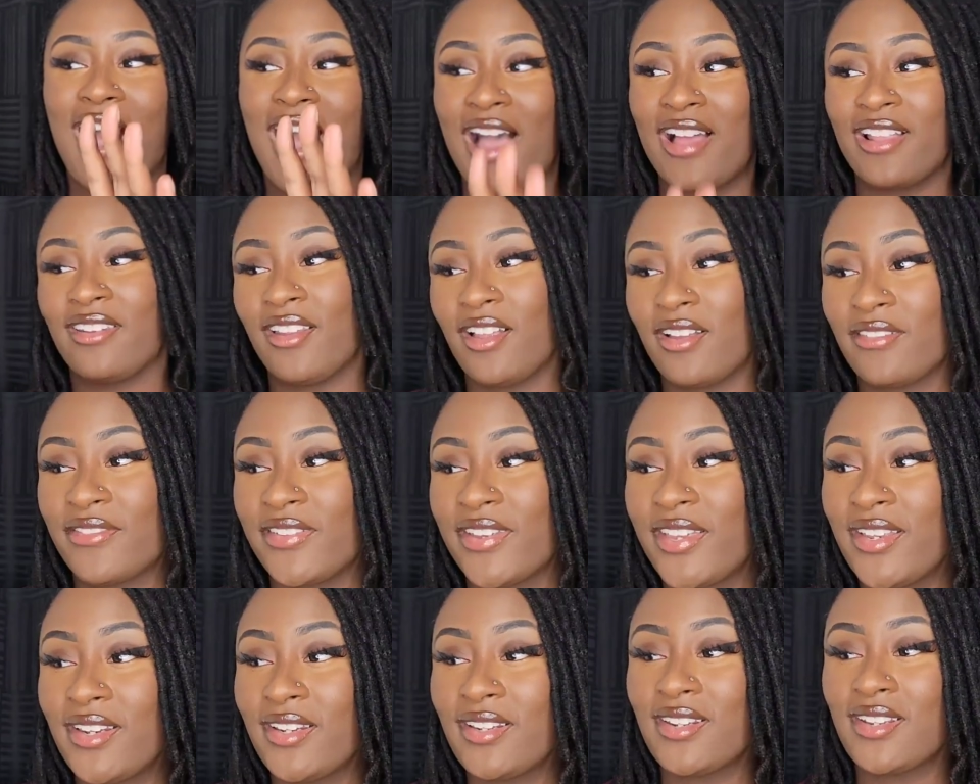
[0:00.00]
I love
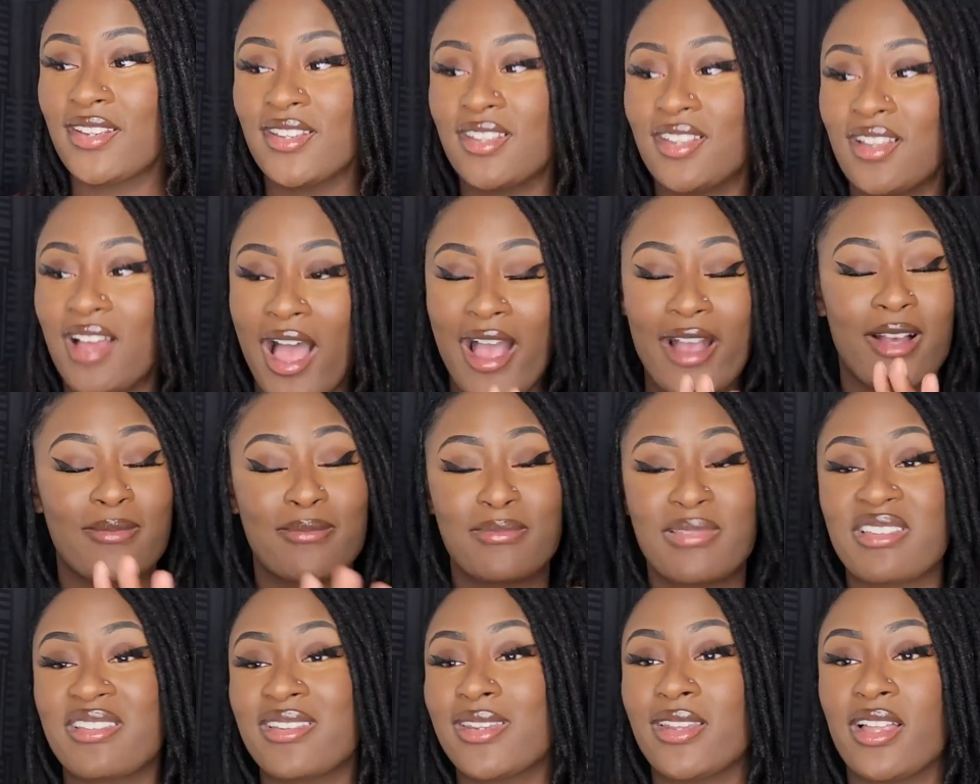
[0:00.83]
it. I
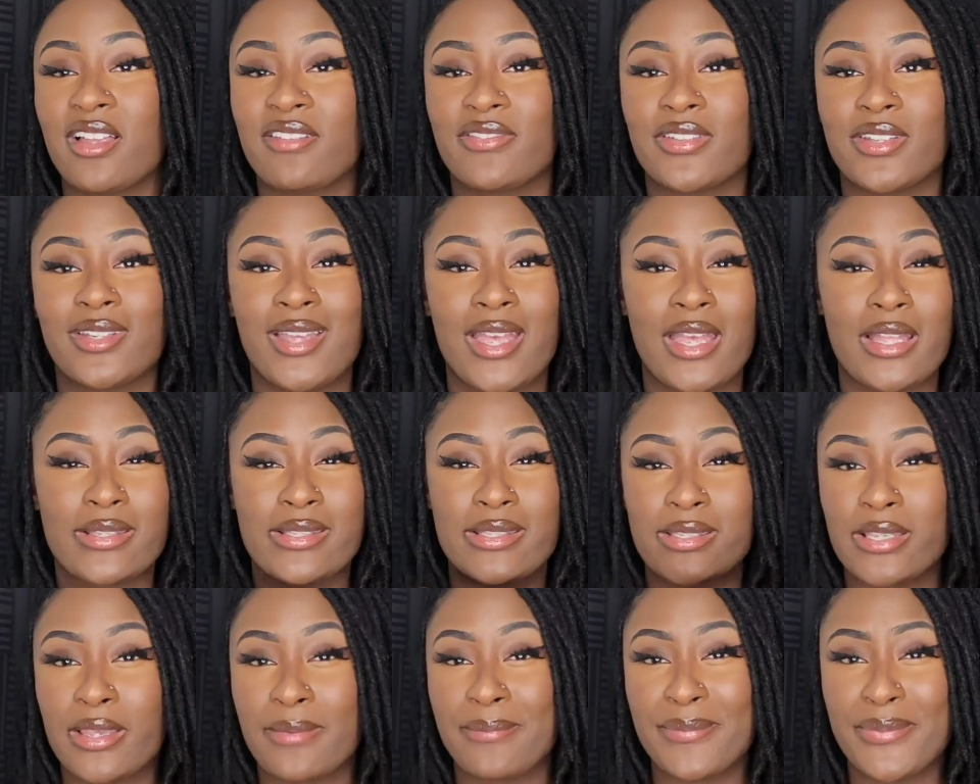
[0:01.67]
completely love it.
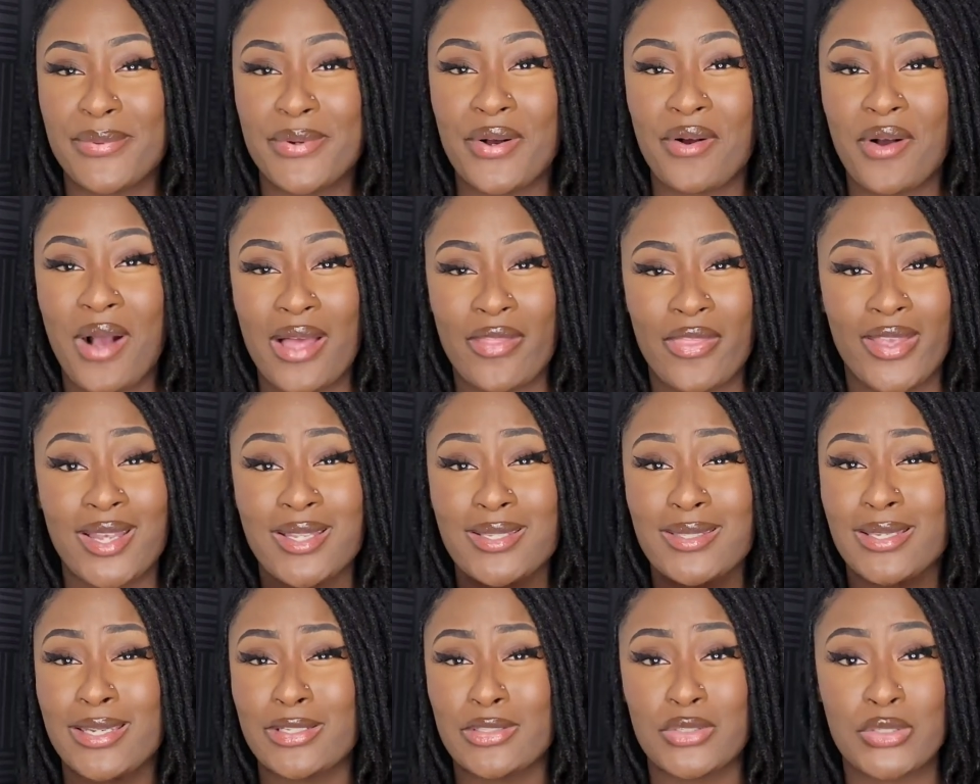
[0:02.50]
It's simple. I think
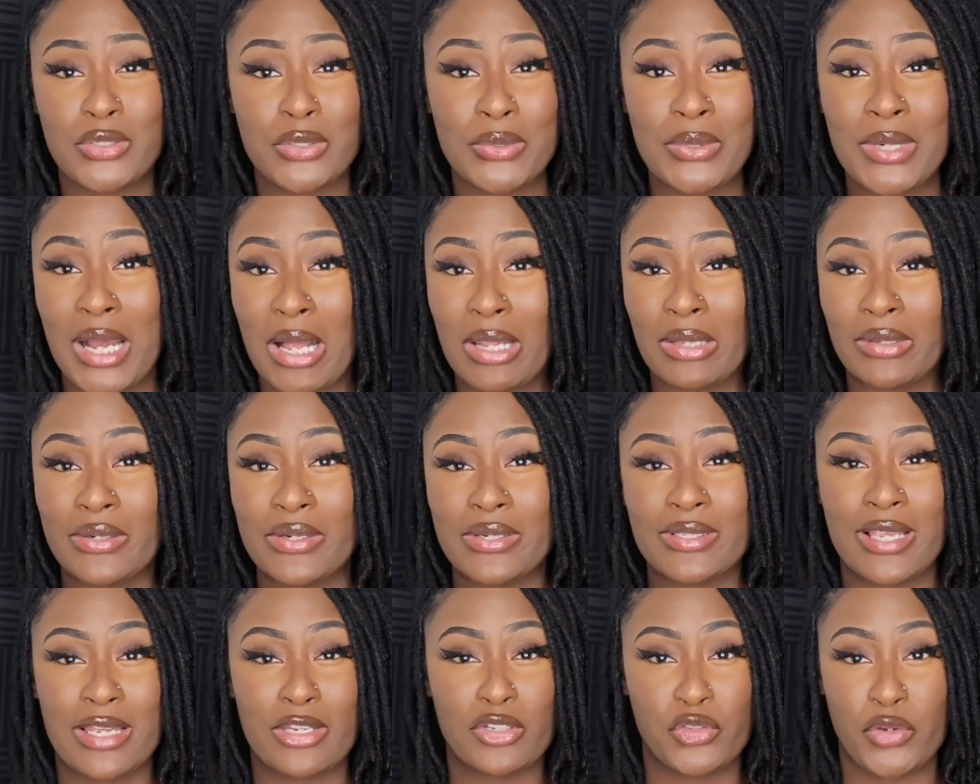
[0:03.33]
it's like
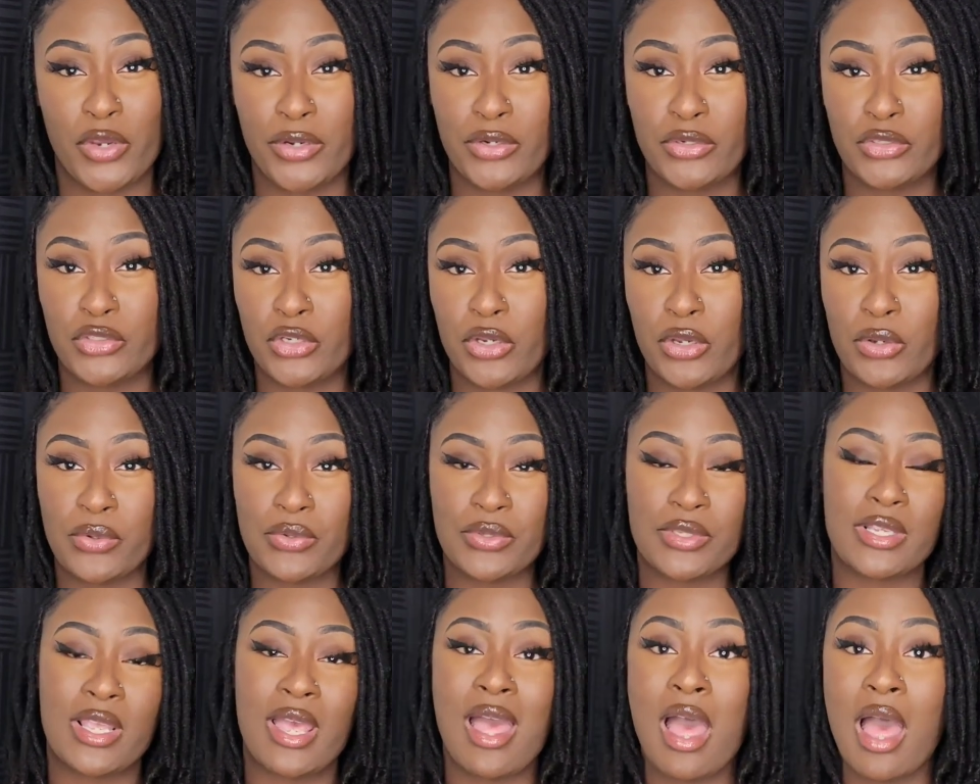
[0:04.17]
$2 at Trader
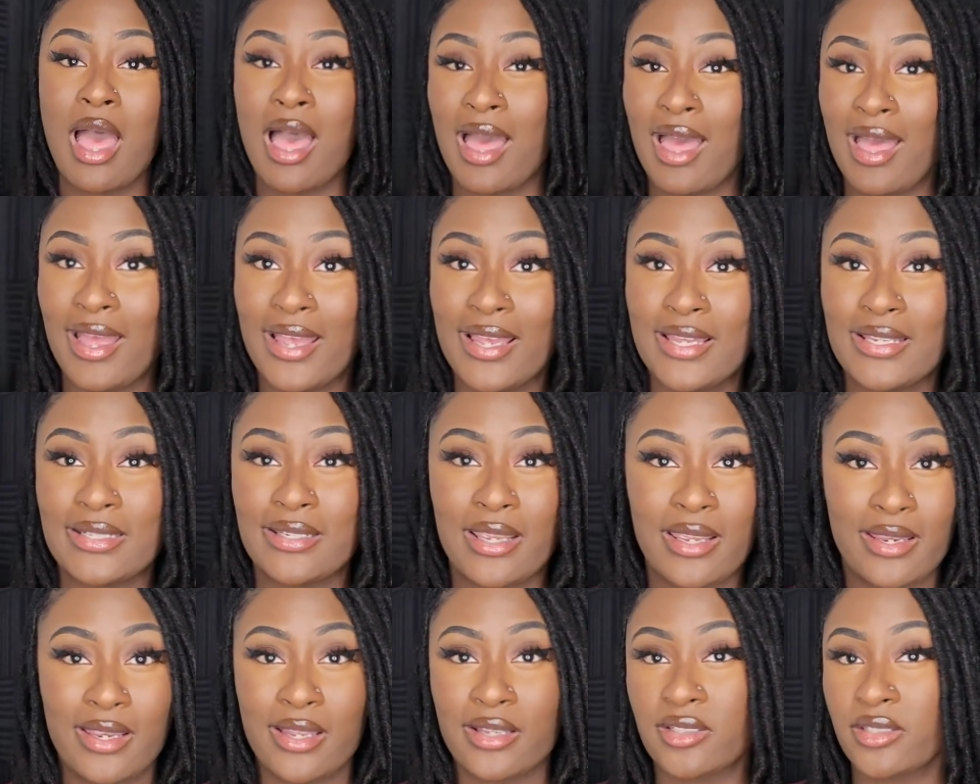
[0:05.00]
Joe's
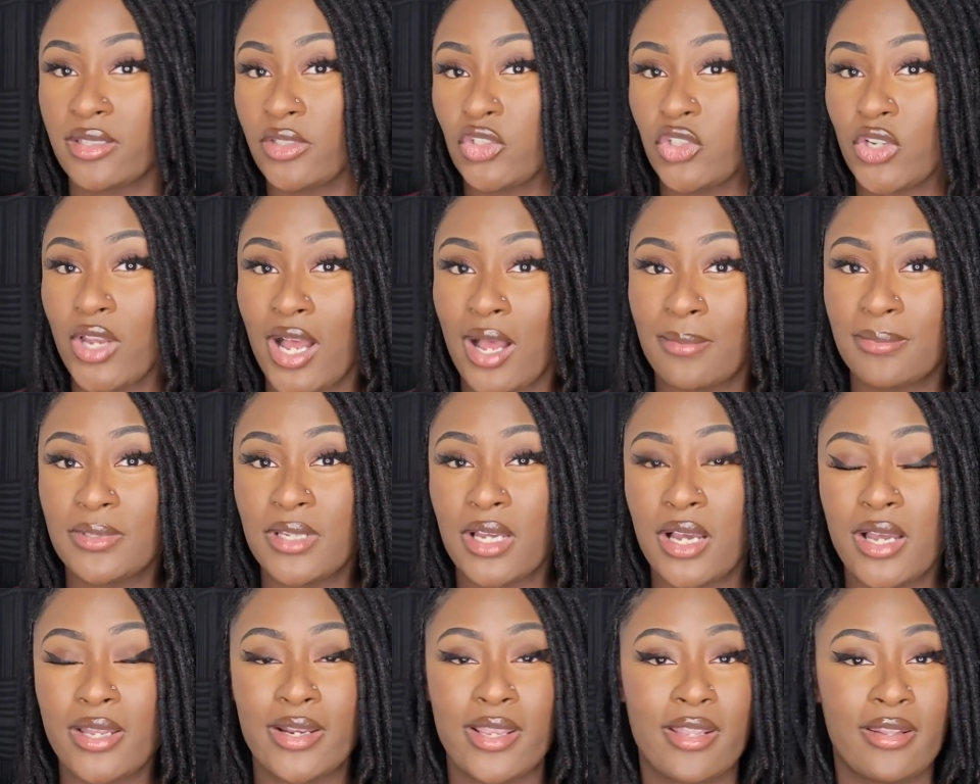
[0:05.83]
and it gets the job
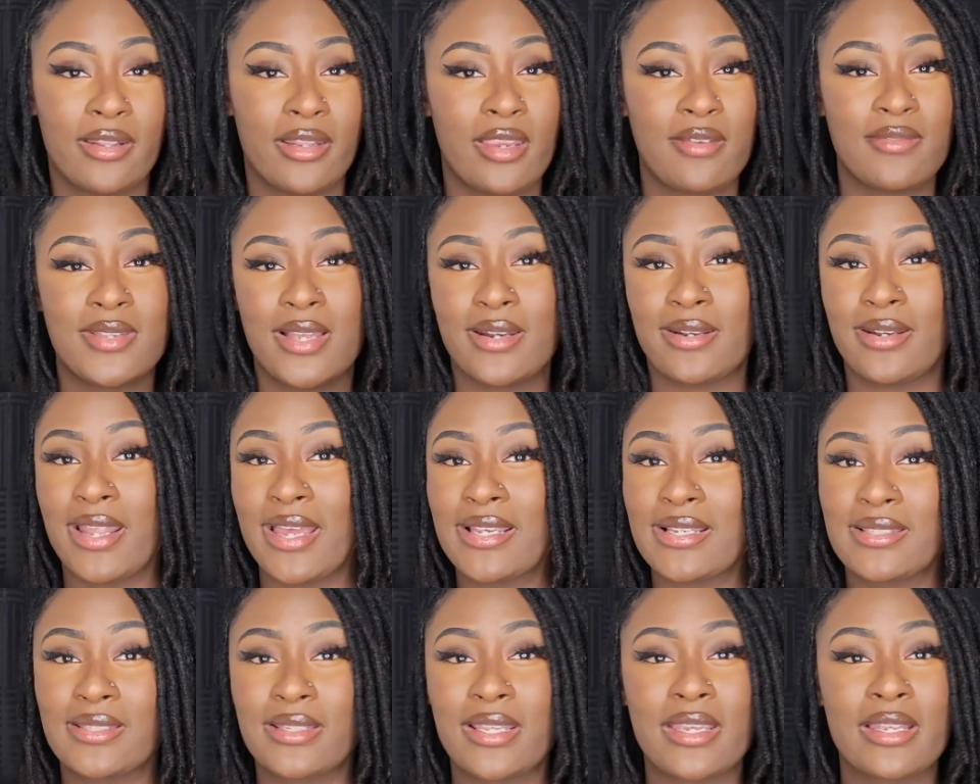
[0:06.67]
done. It leaves a
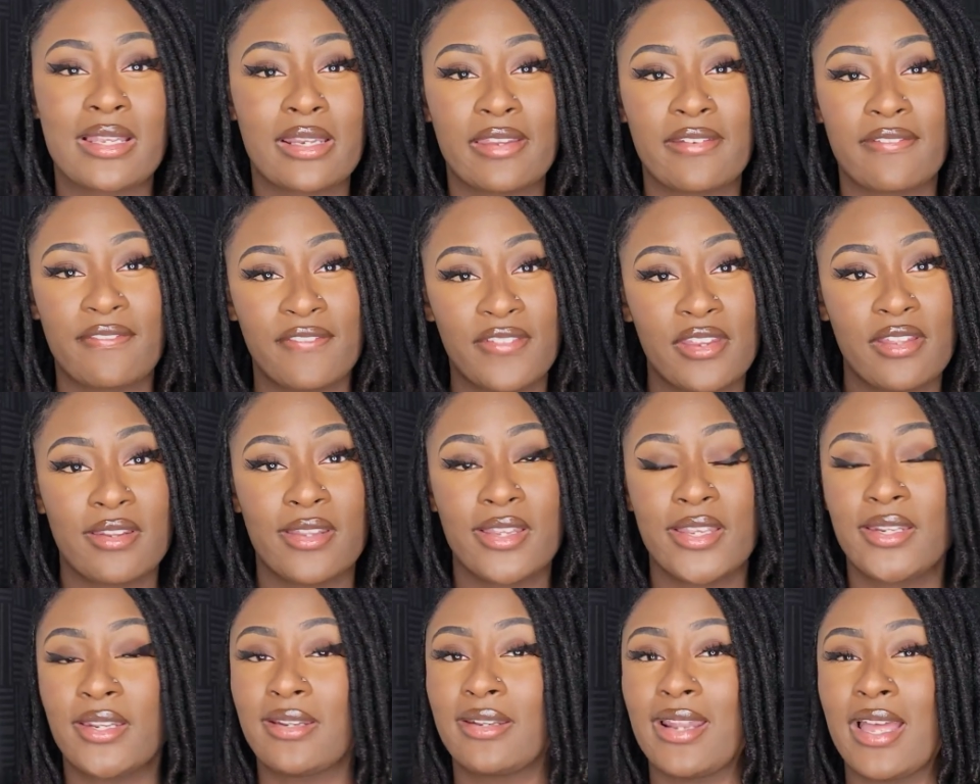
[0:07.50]
nice tingly
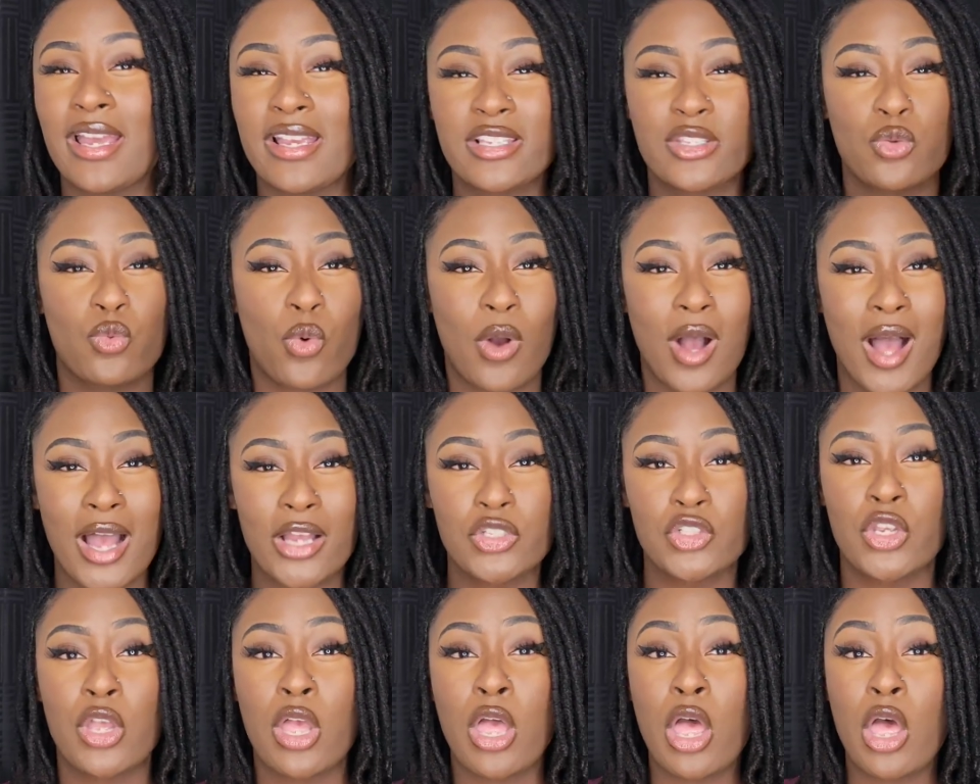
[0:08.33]
feeling, a nice
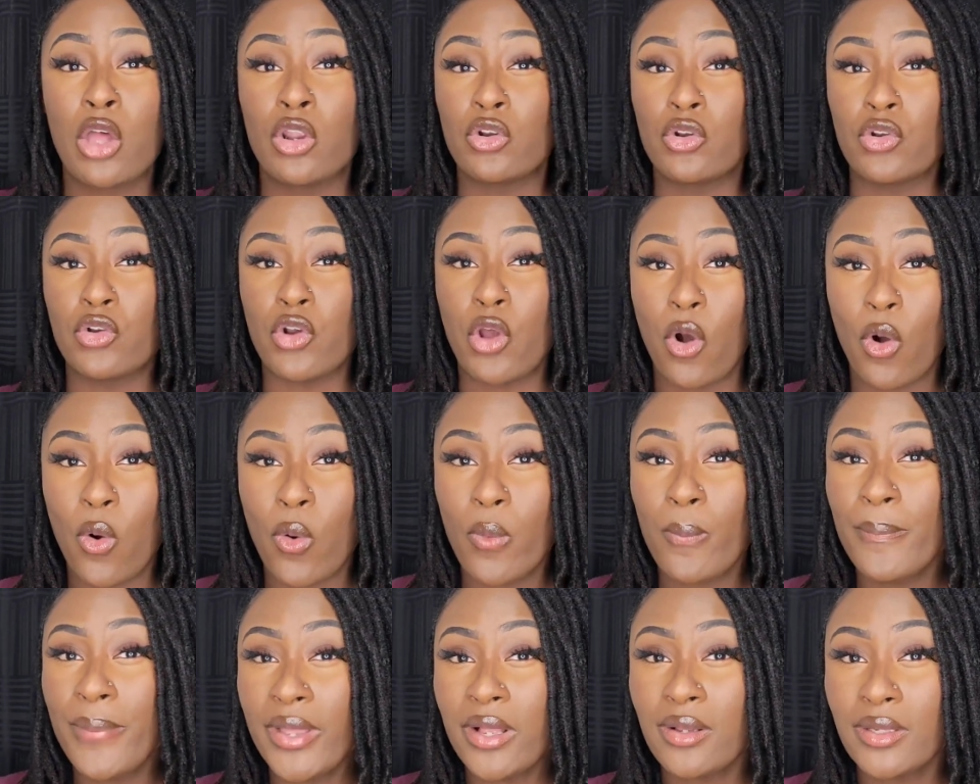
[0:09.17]
wash,
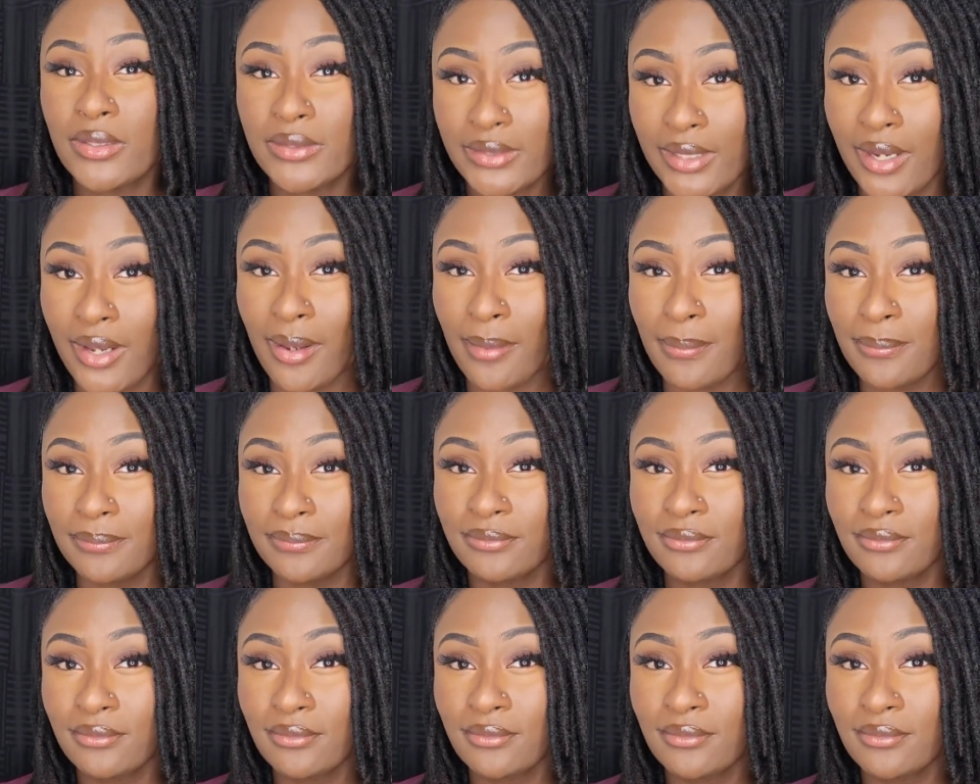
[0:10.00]
no buildup.